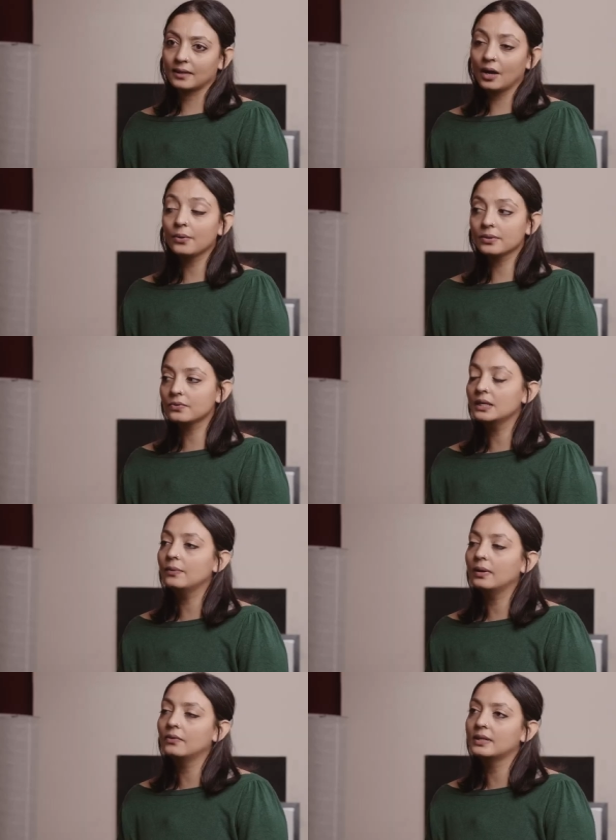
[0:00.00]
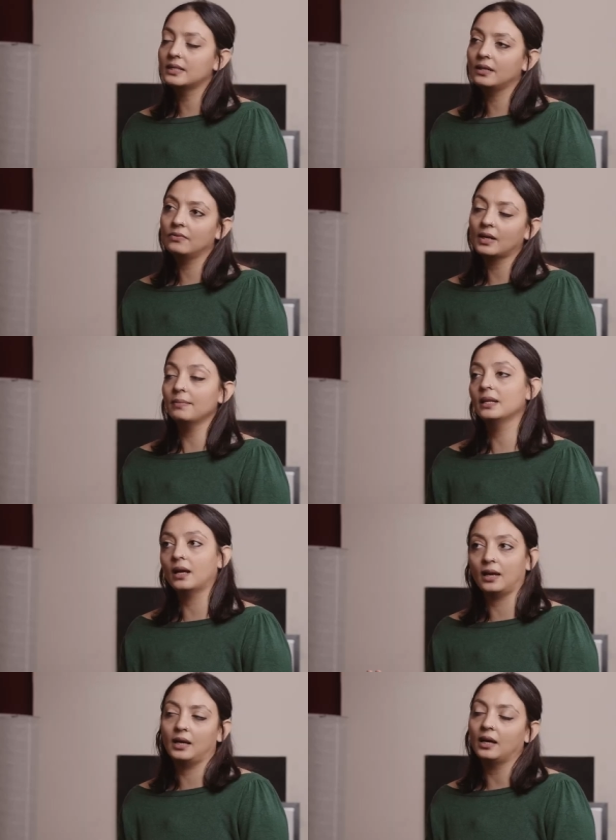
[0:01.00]
Oh, it was really well received. I mean,
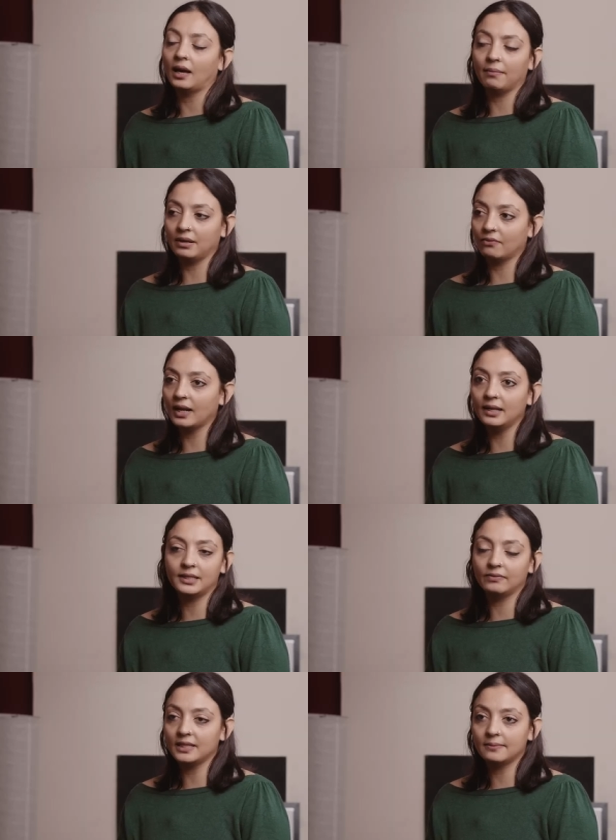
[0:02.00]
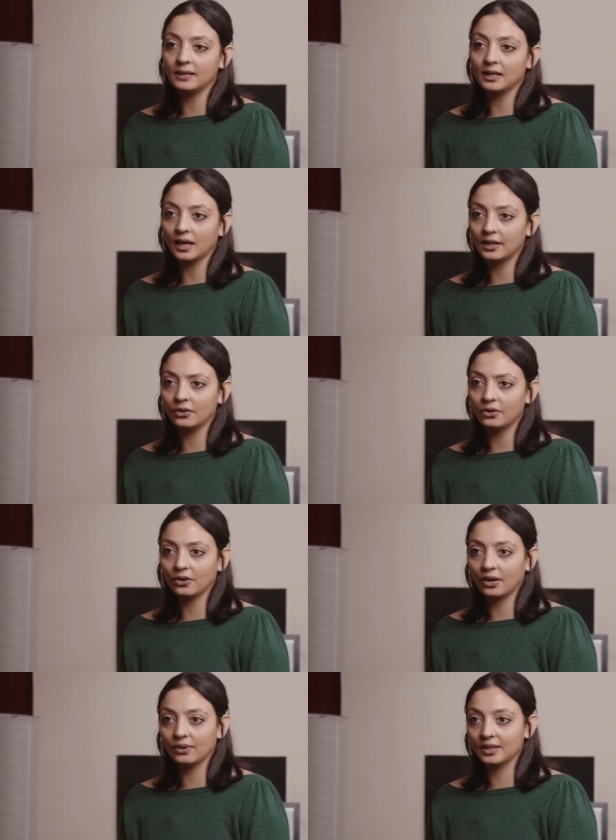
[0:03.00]
I, I mean, relatively speaking, I don't
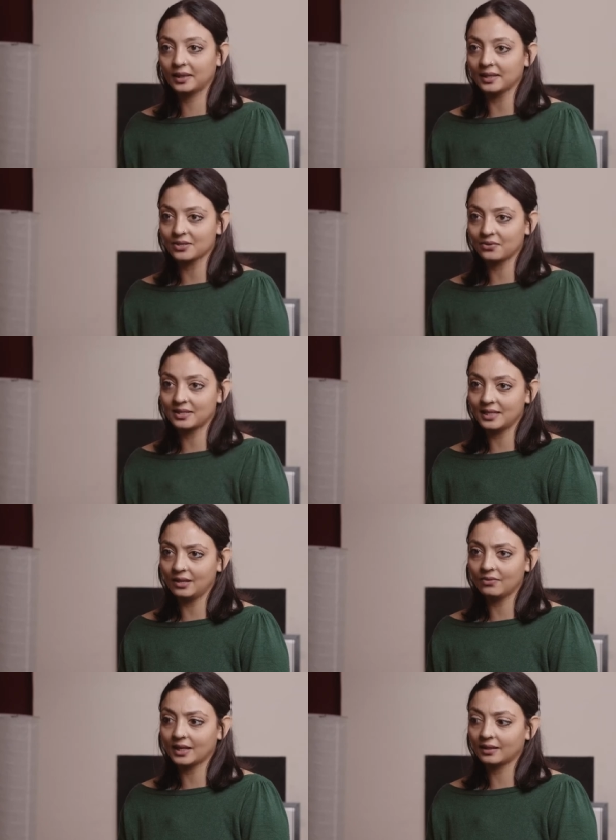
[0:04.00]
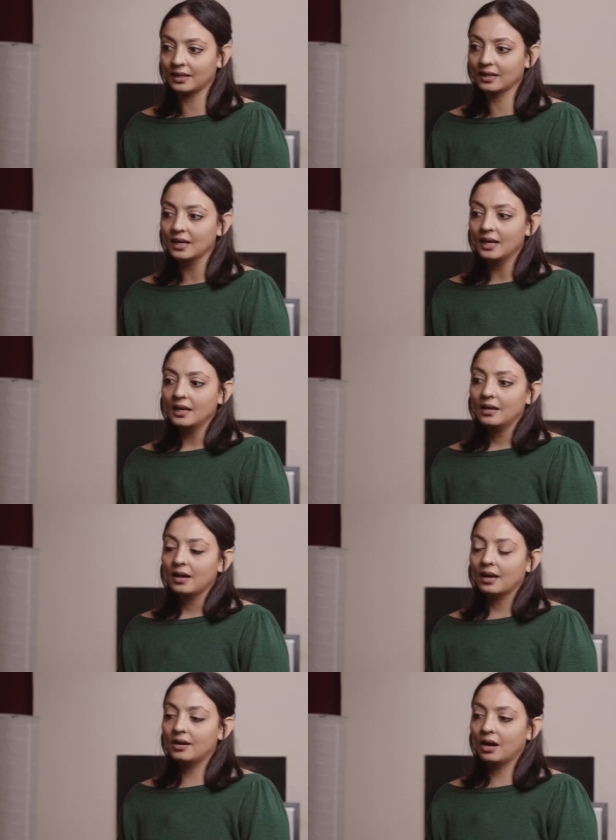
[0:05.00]
know how other things are received. I think
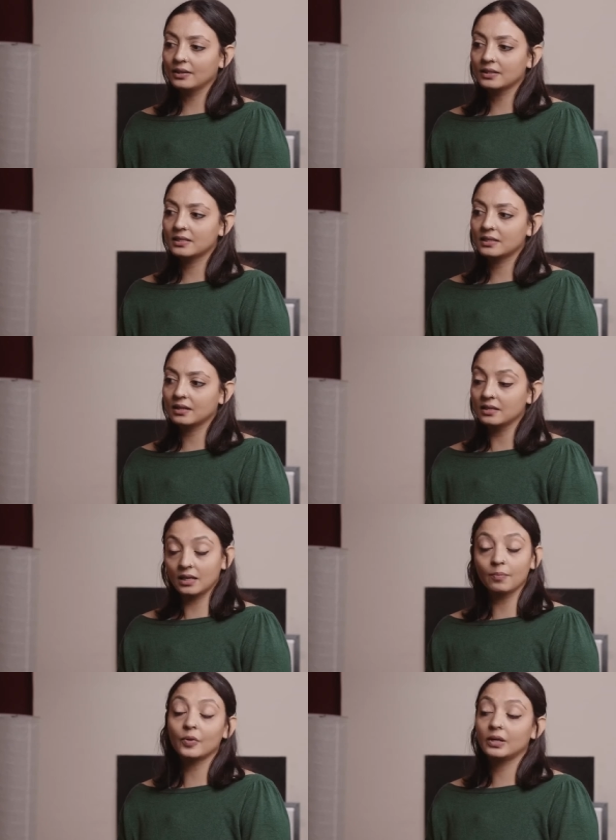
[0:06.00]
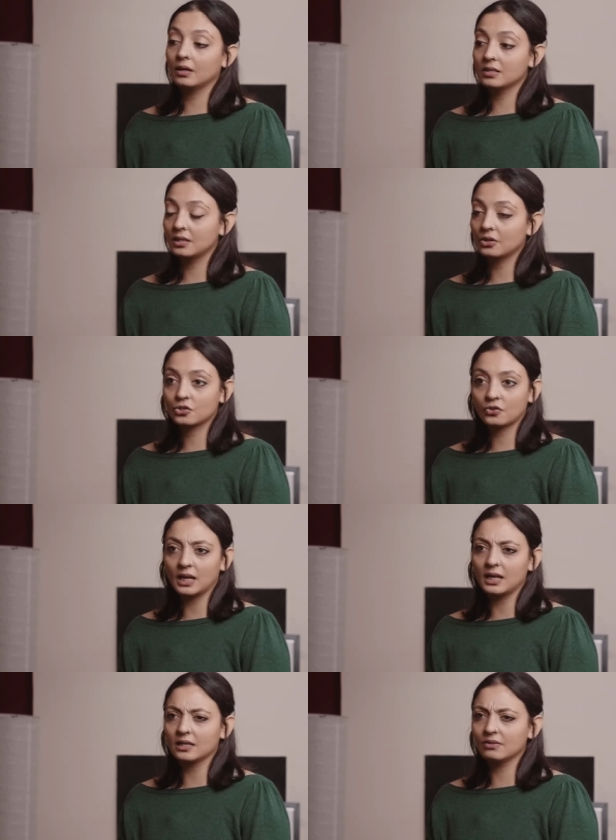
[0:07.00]
dance, contemporary dance in
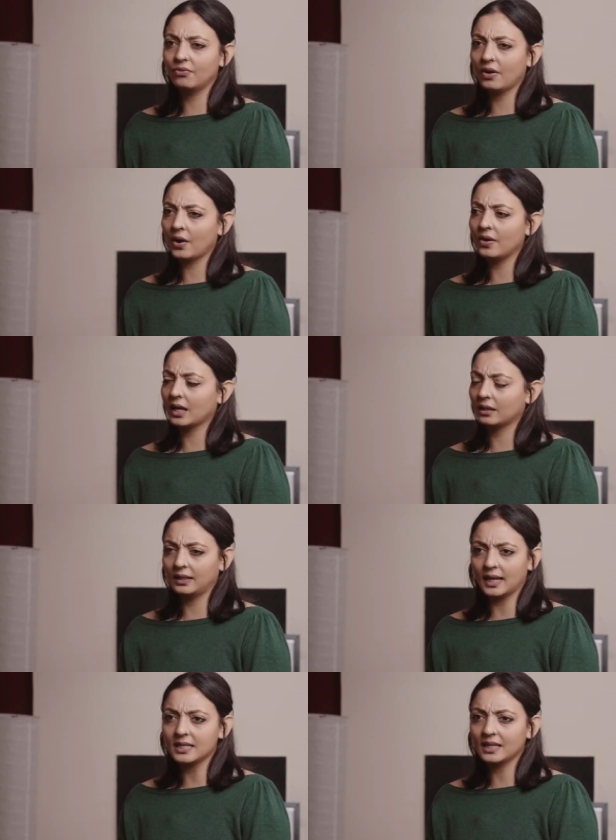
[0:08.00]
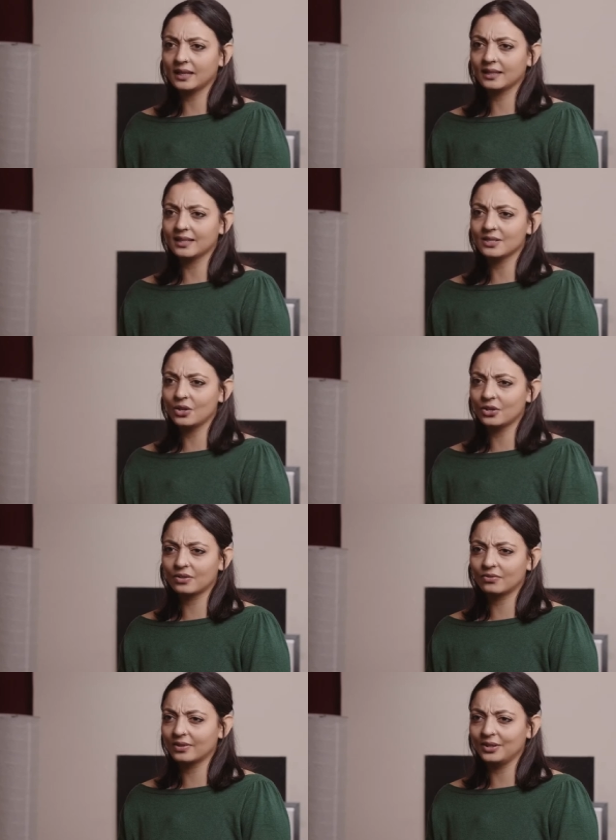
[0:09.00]
Australia is very athletic. There's a lot
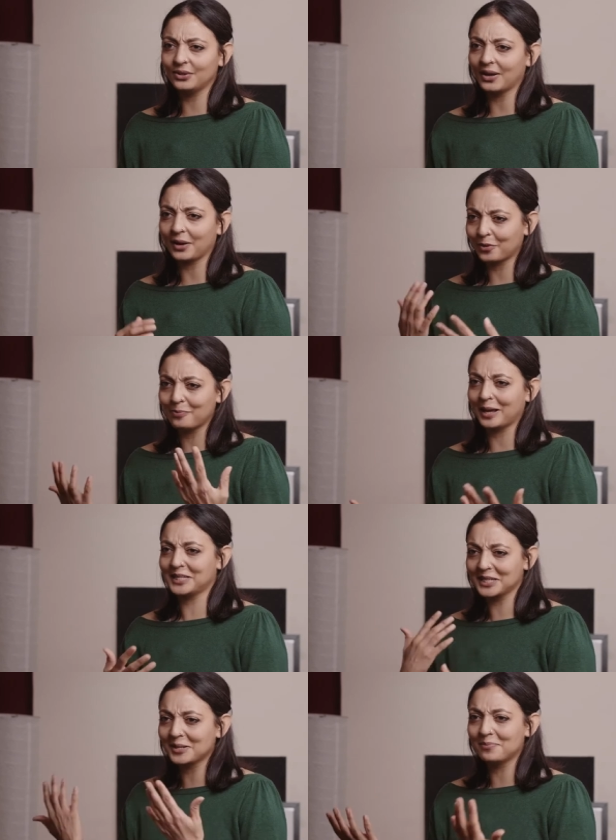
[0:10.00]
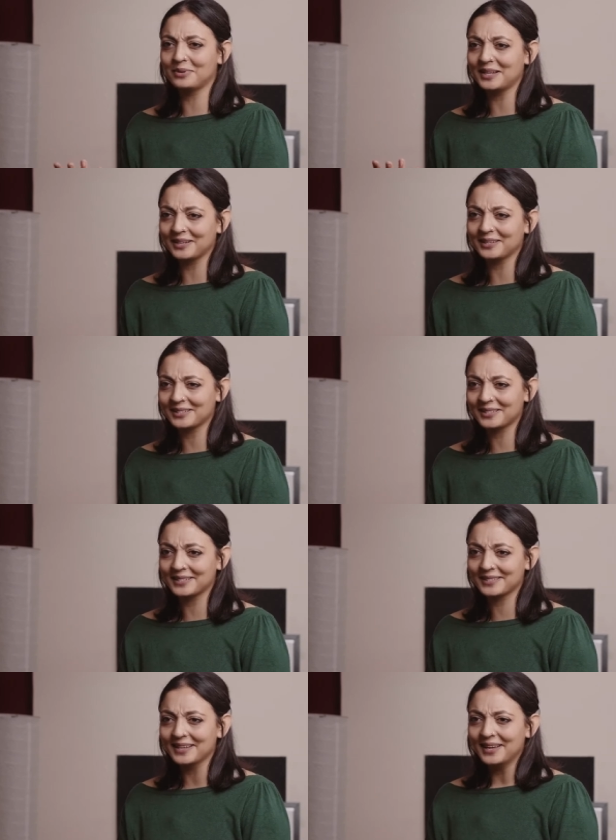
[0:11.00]
of you know acrobatic tumblingness.
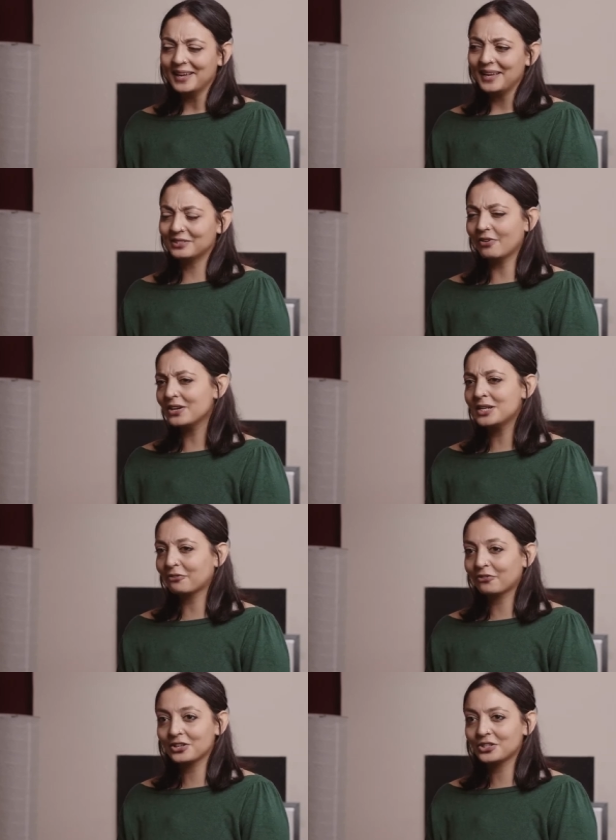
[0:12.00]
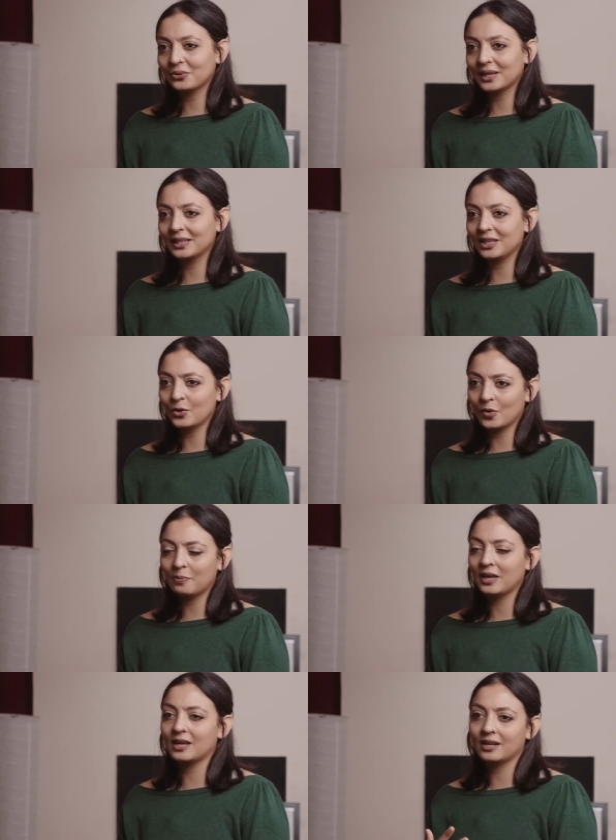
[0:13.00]
It's it's very different to I think
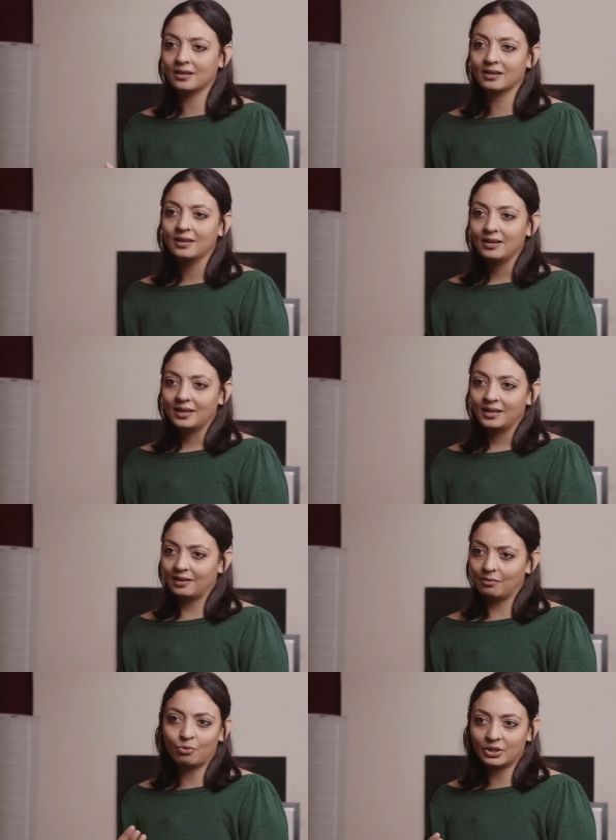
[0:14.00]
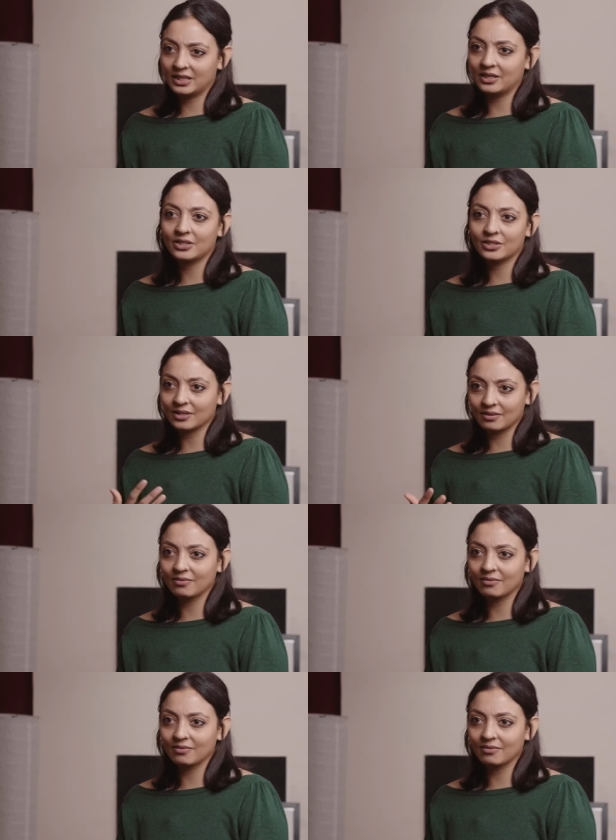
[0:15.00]
European, eh, British